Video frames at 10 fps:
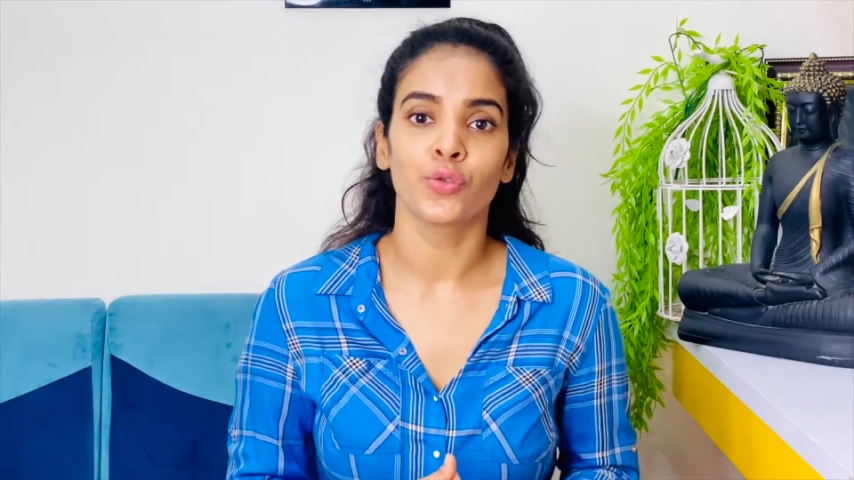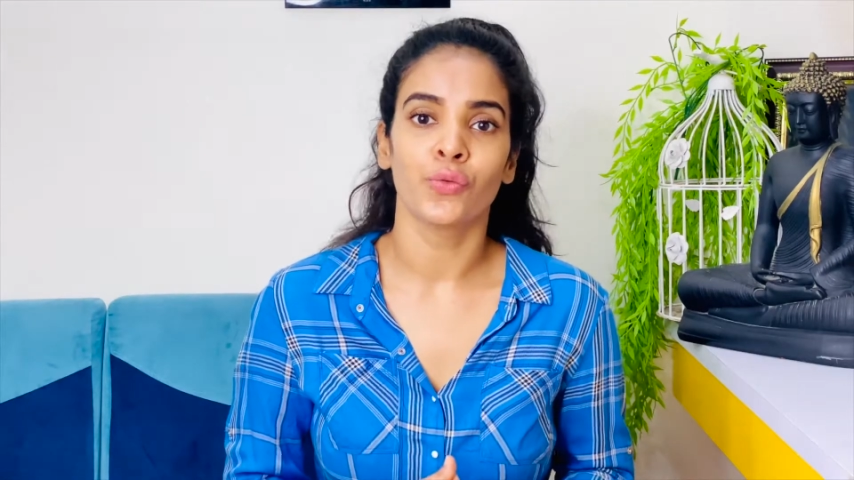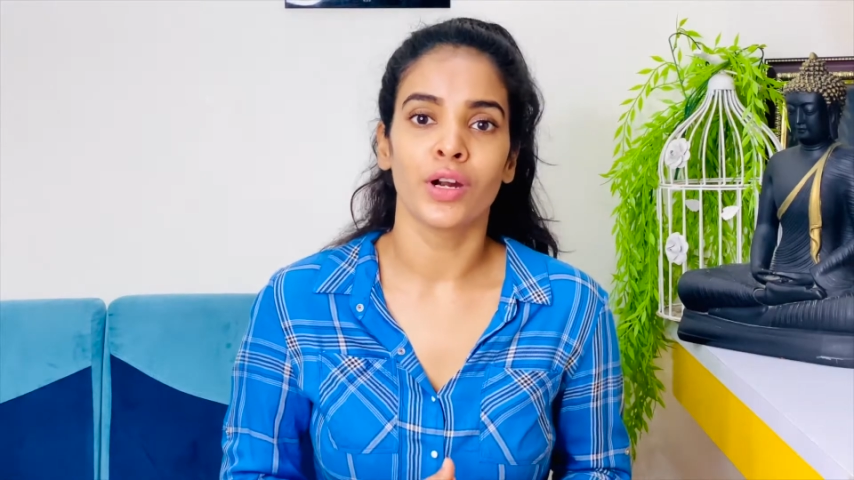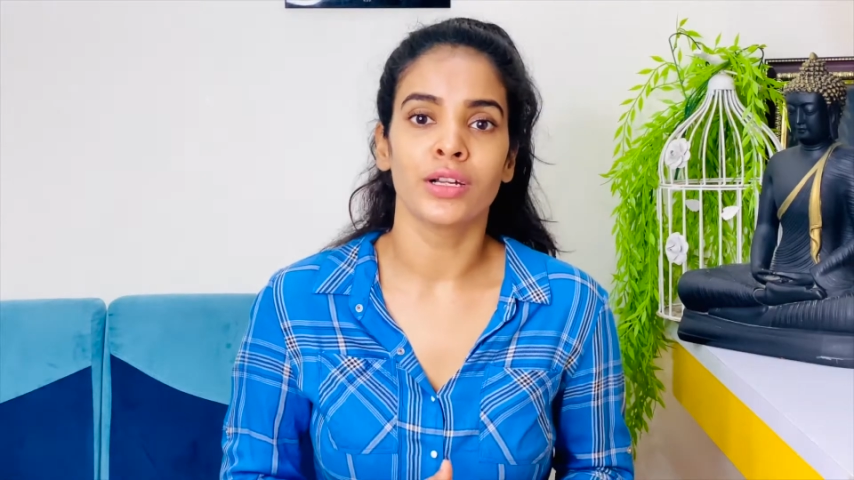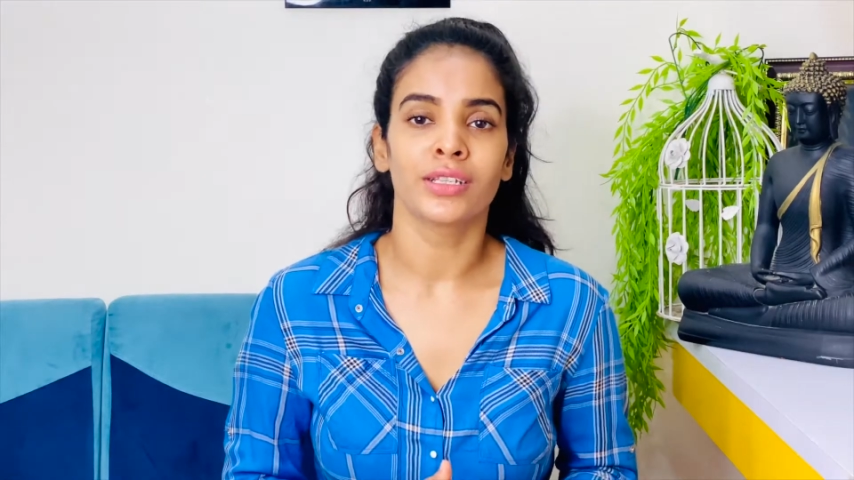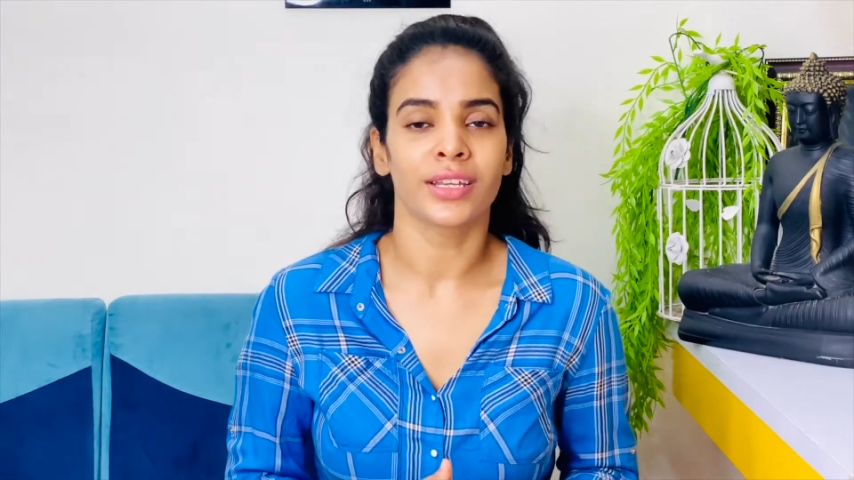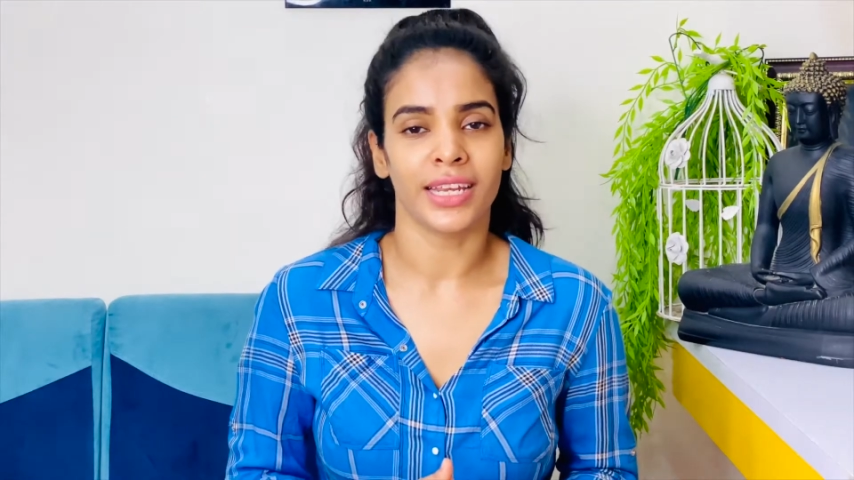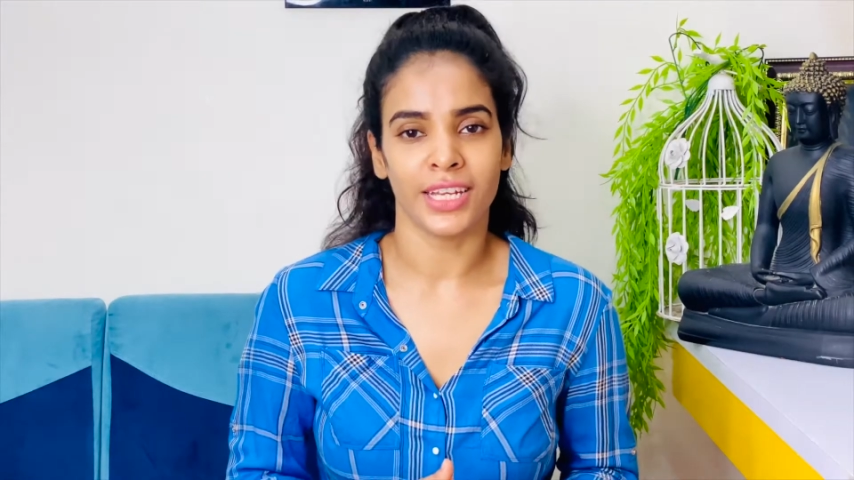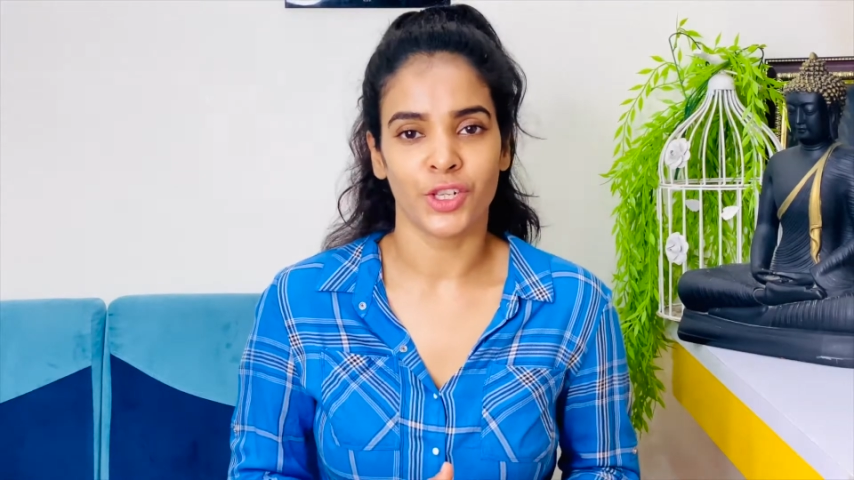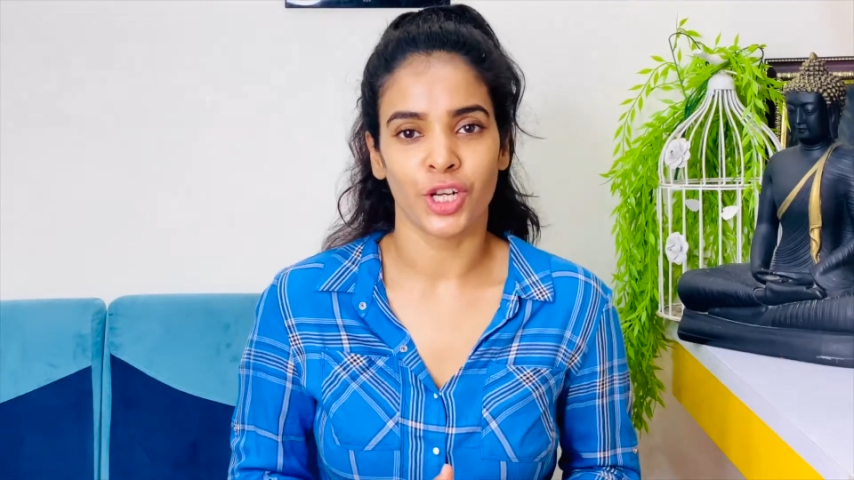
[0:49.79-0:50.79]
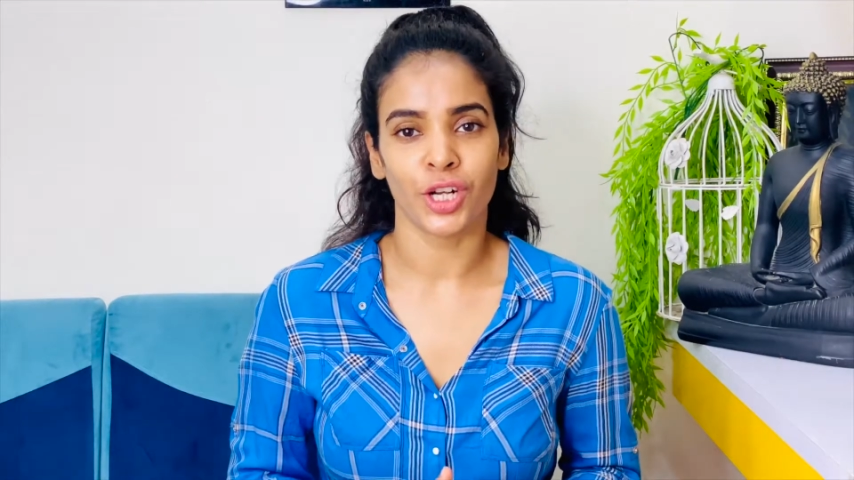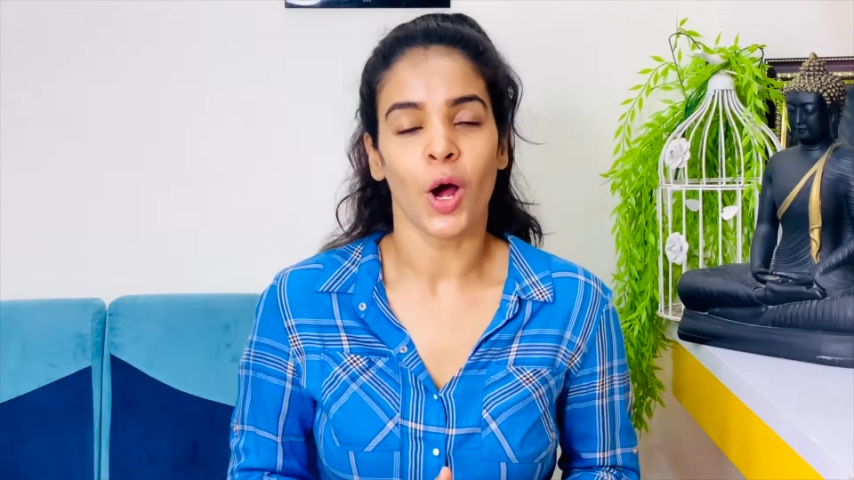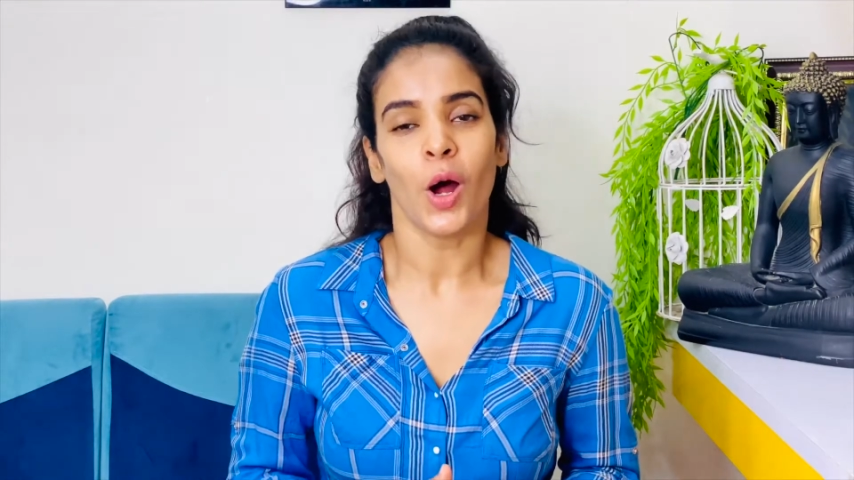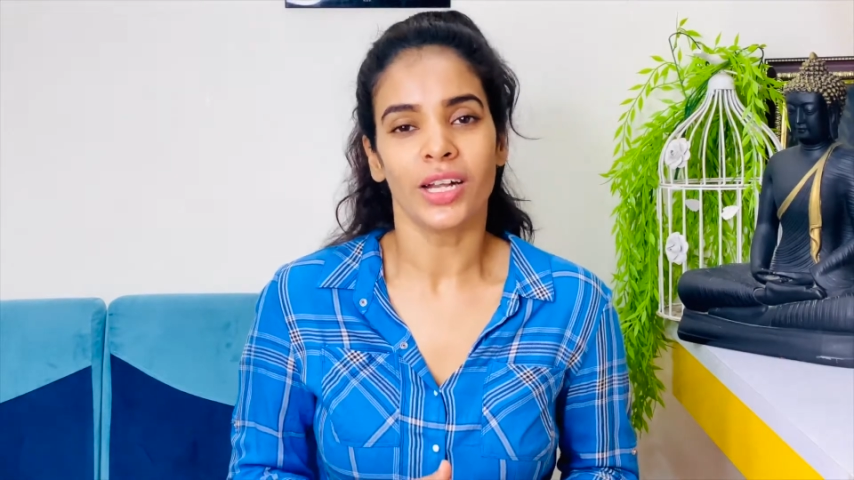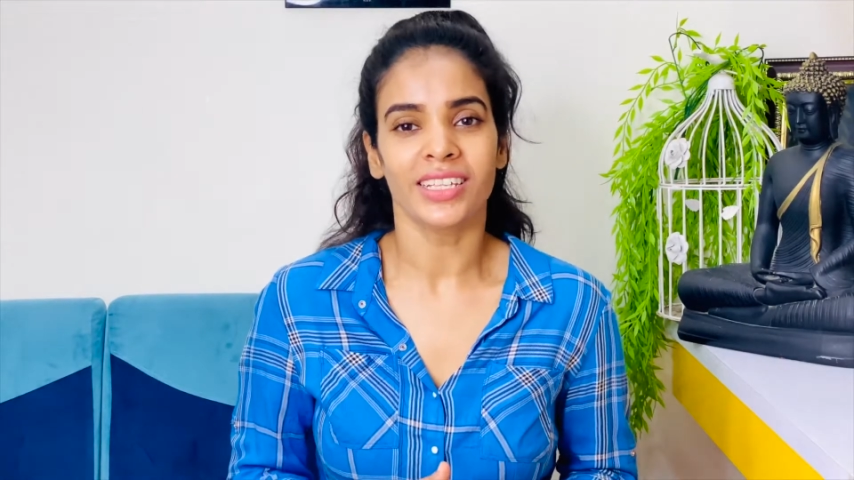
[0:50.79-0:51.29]
towards the nature
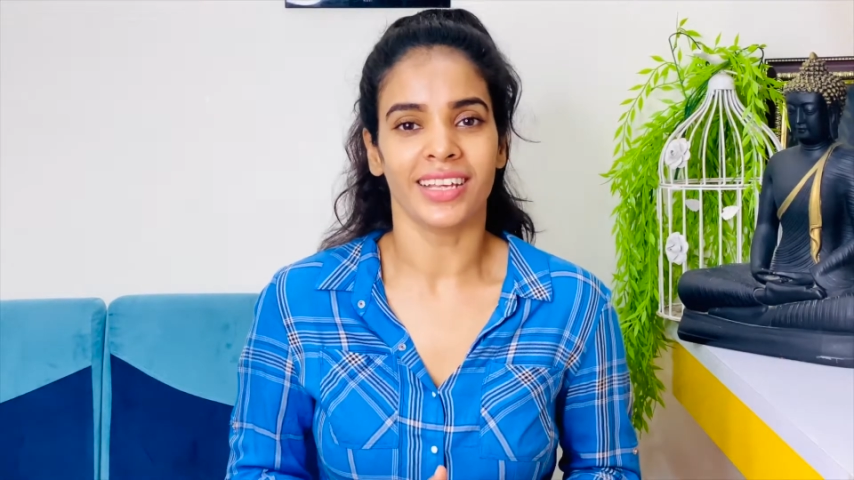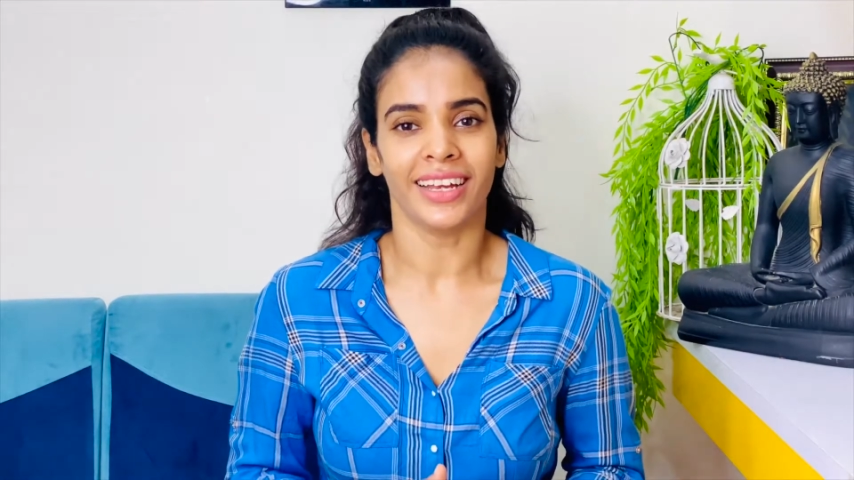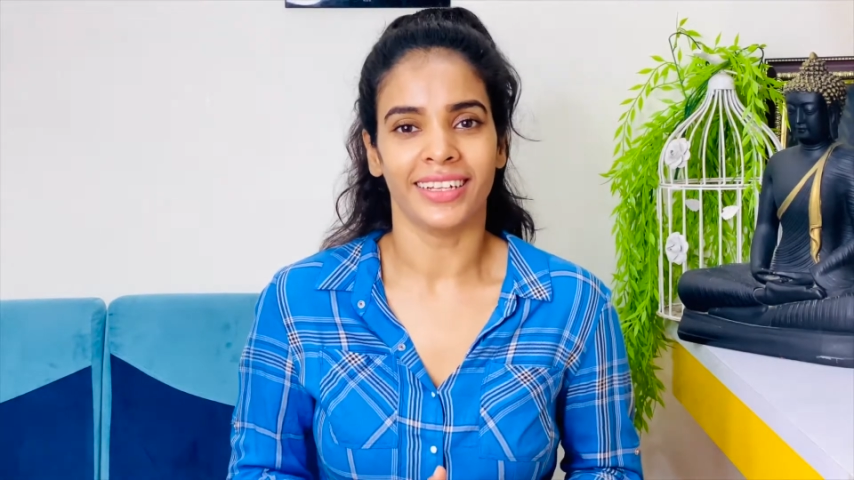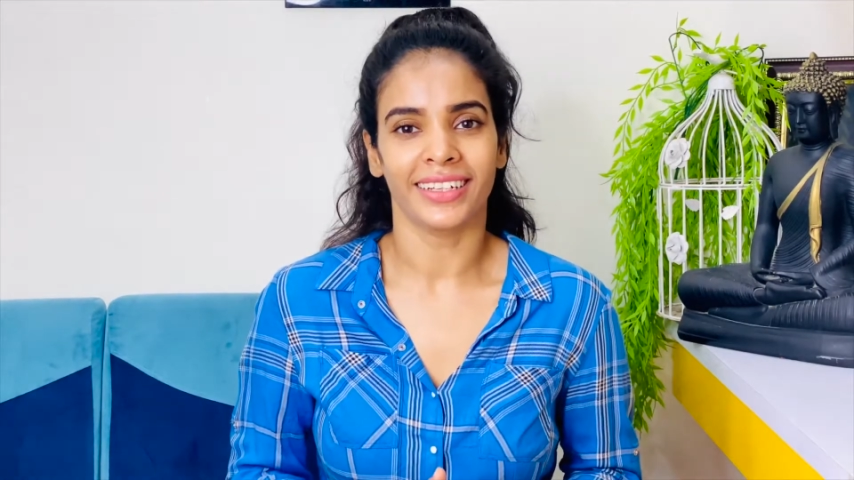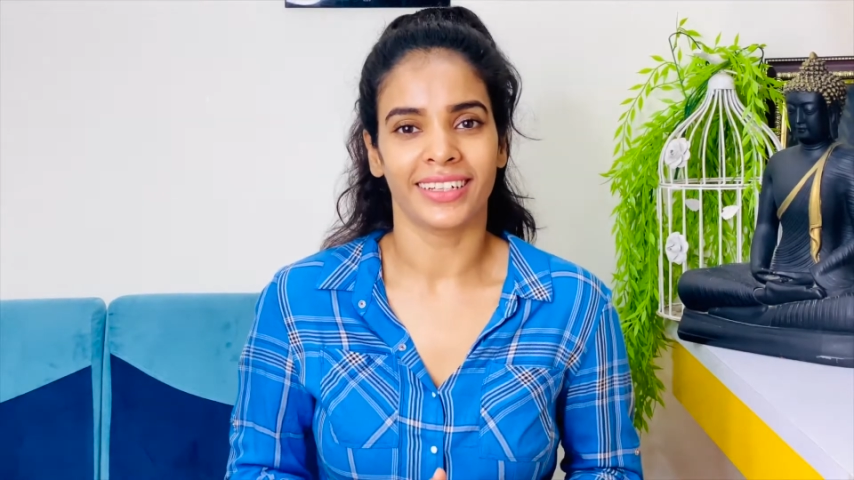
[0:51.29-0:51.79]
or sun.